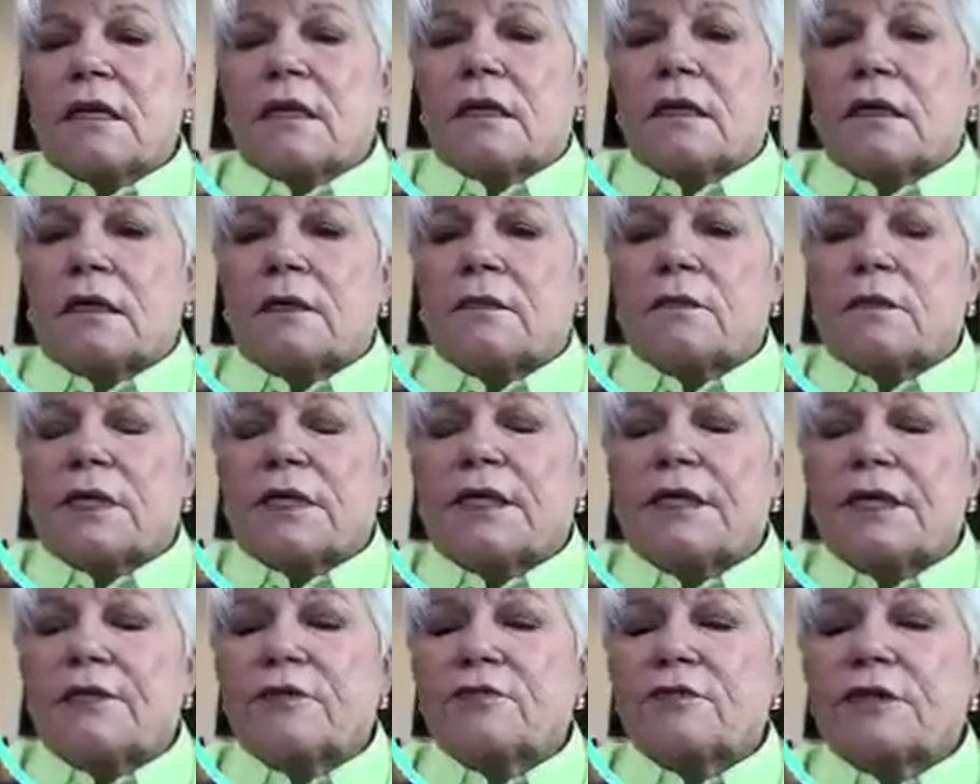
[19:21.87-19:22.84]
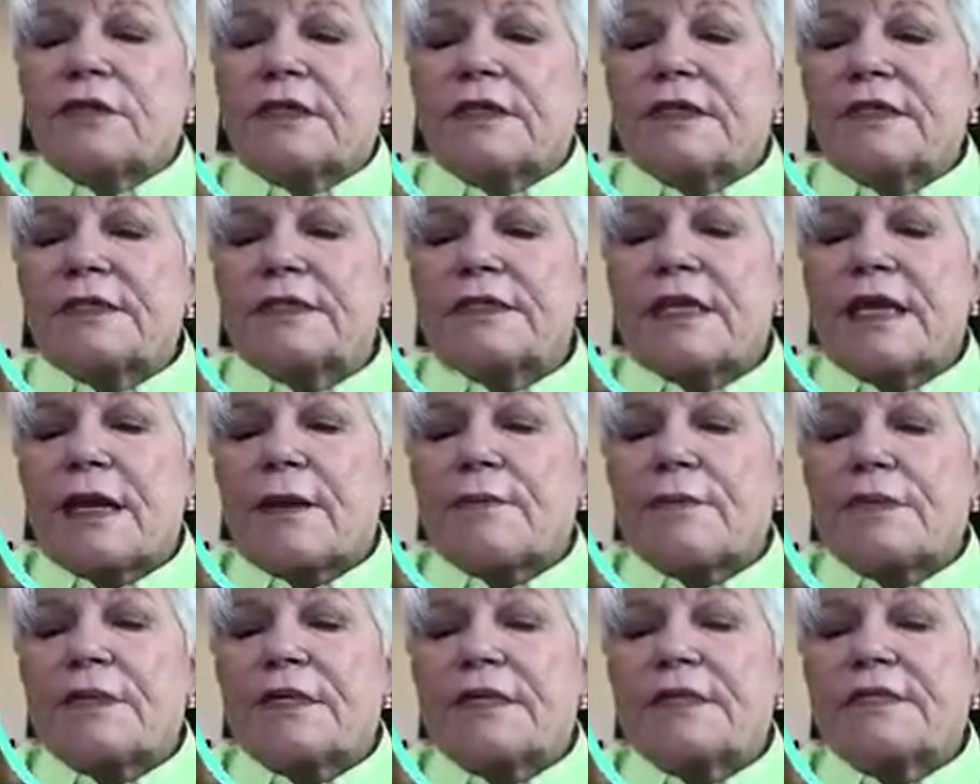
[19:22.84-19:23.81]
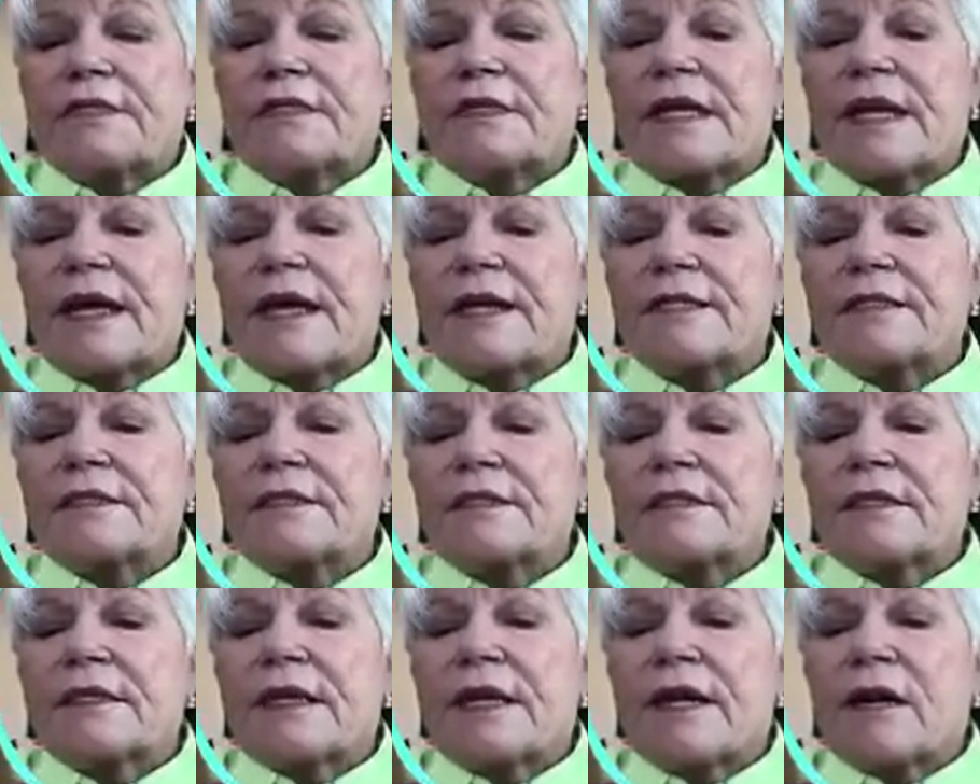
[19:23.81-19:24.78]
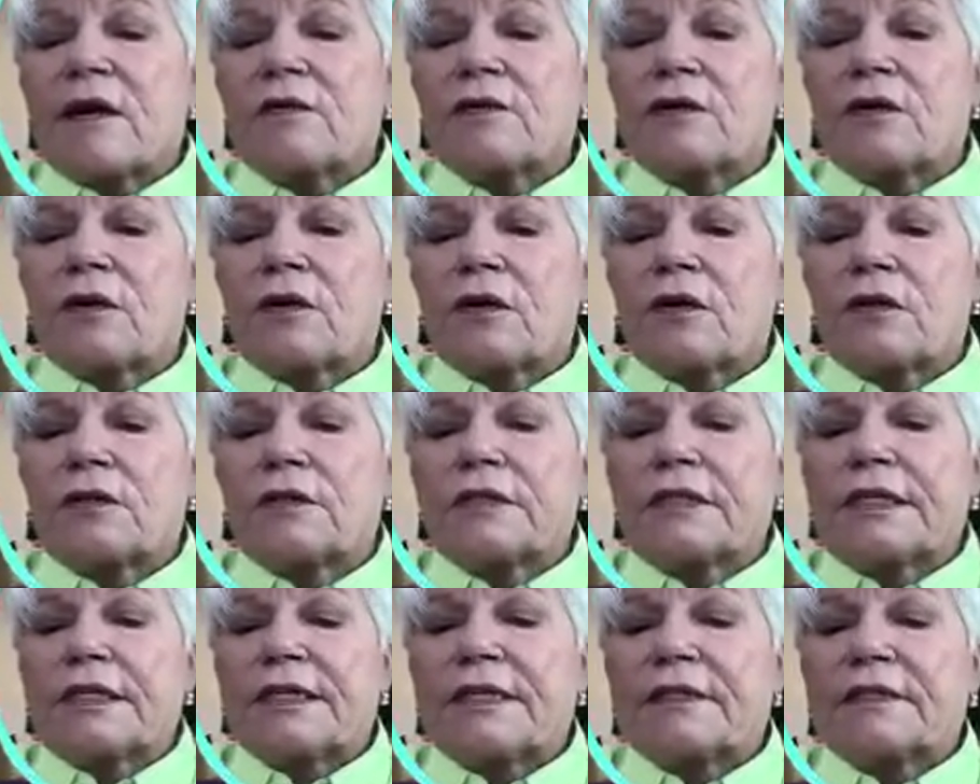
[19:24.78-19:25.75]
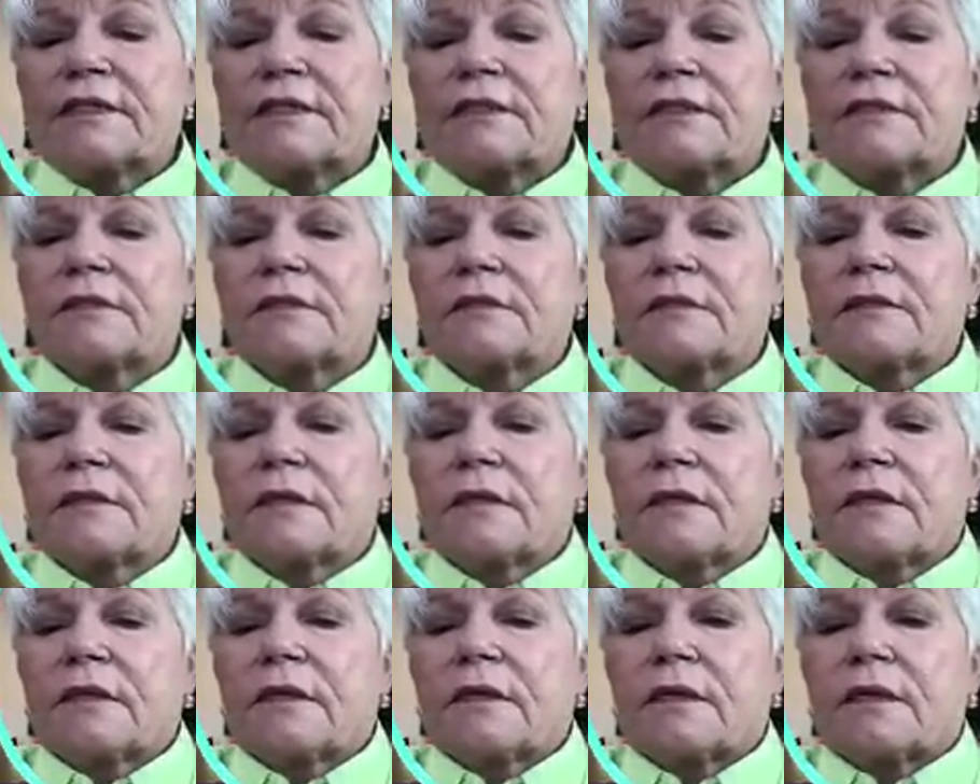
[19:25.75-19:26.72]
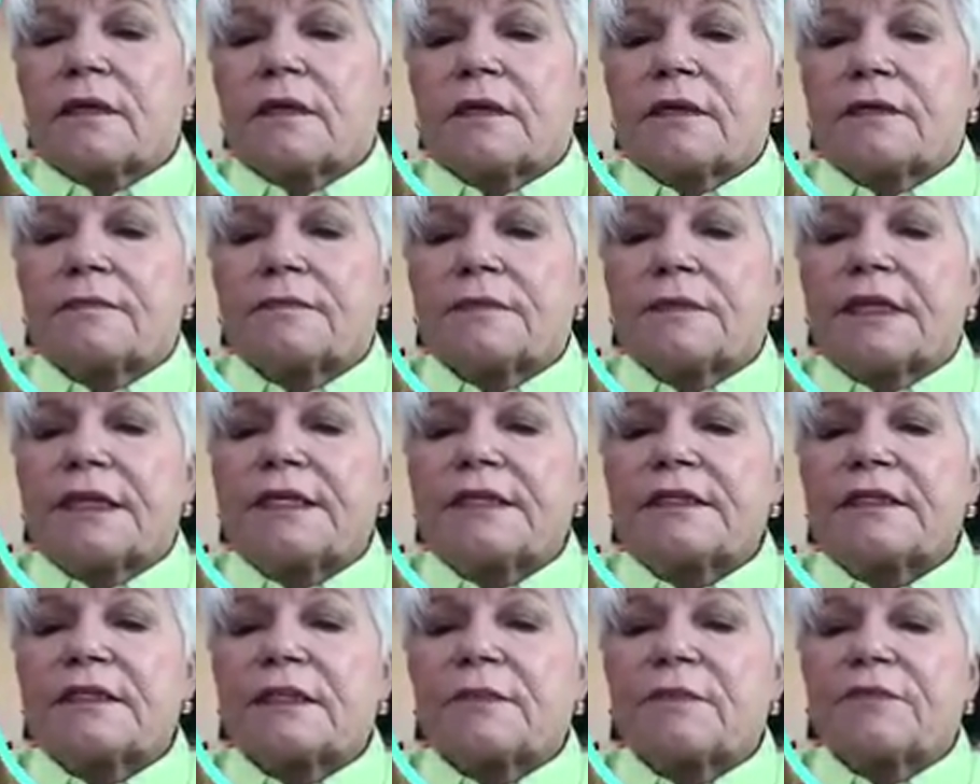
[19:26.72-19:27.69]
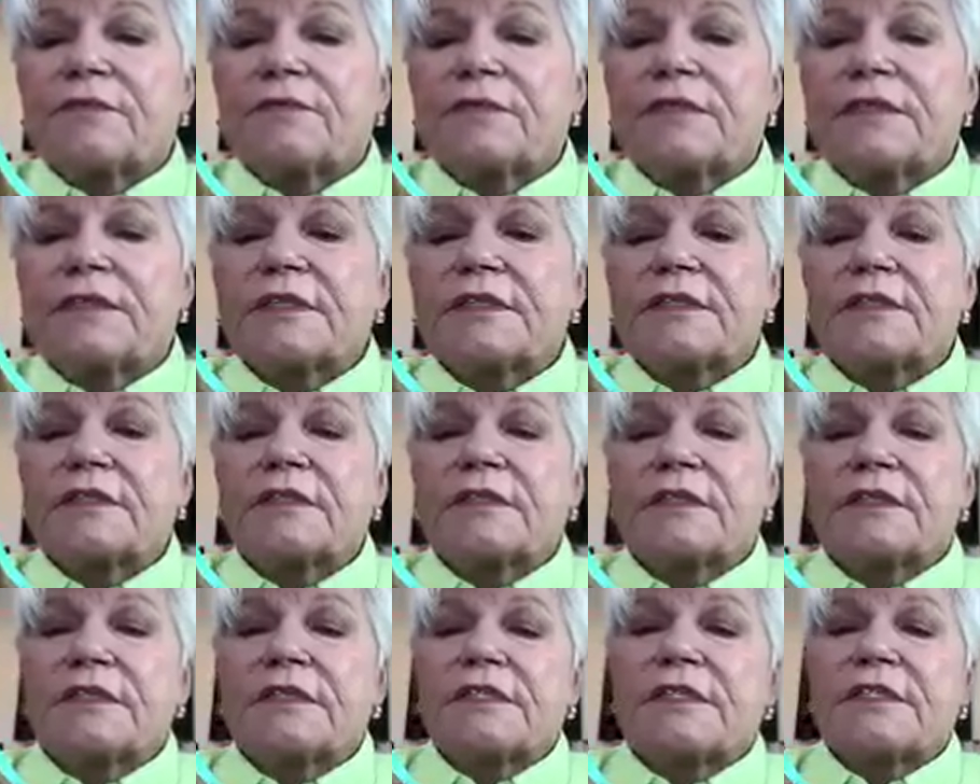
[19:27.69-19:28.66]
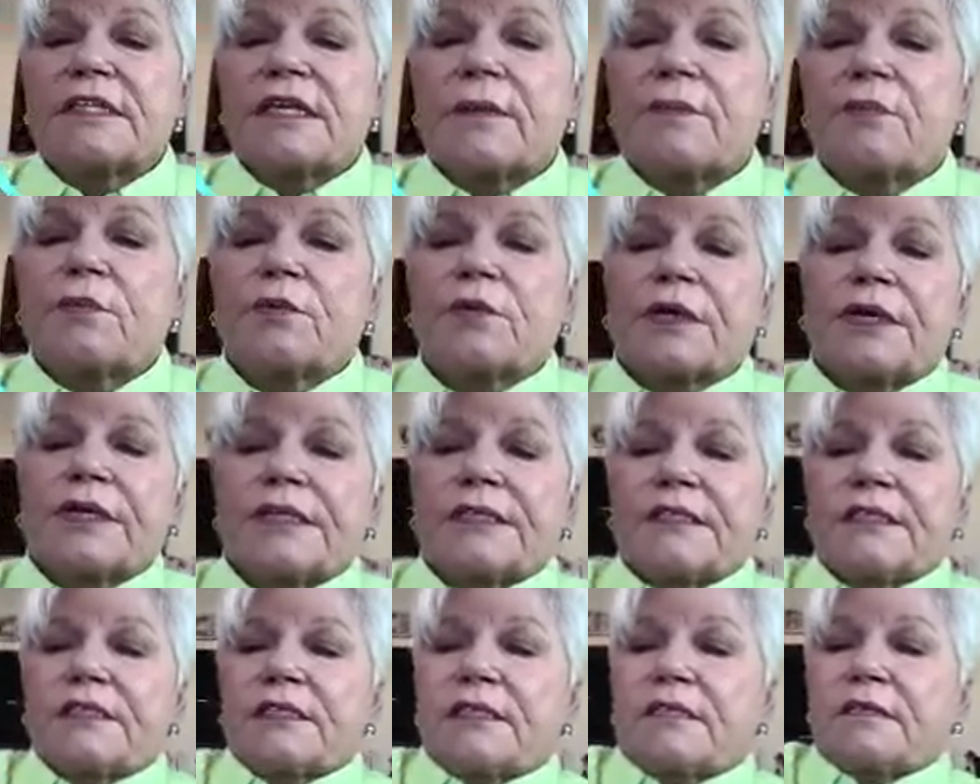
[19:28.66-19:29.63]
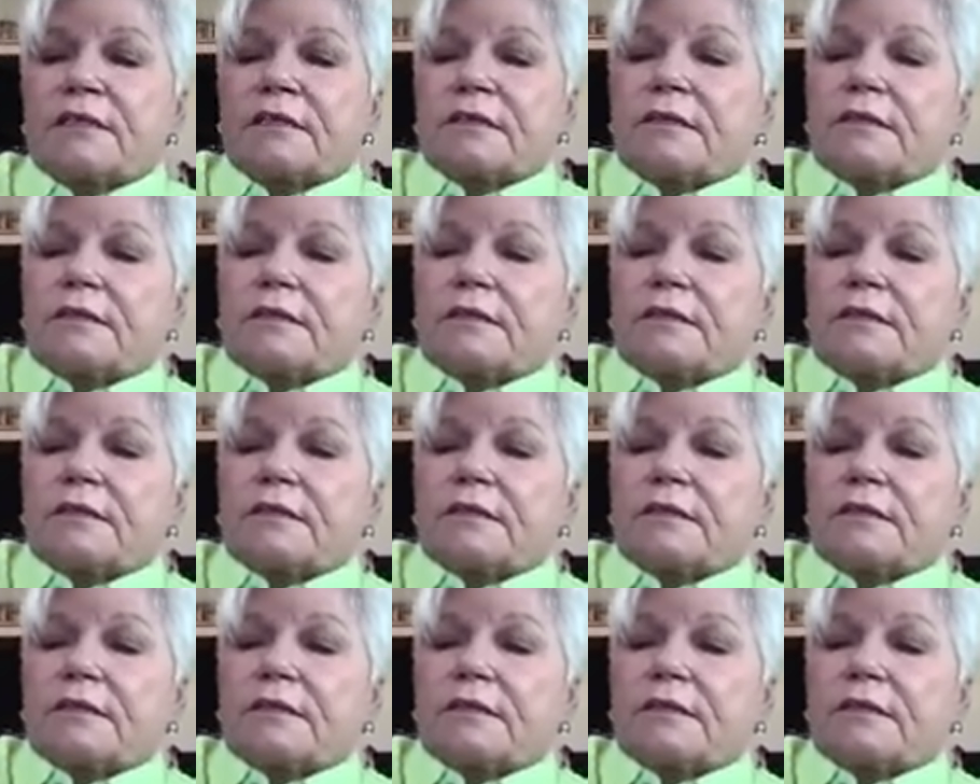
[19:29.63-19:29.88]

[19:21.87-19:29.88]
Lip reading: Another thing that's happening is as the alcohol inks hit some of this, it separates it